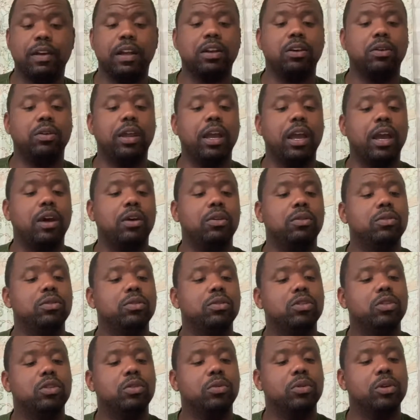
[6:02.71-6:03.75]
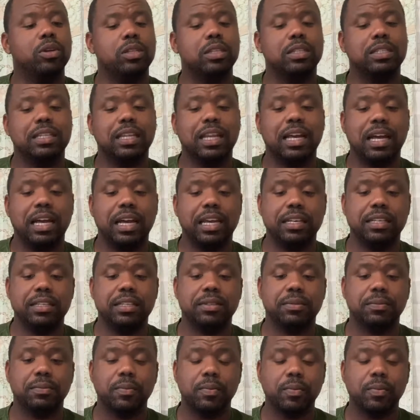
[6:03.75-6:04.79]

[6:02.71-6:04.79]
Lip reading: I go down to where it slides,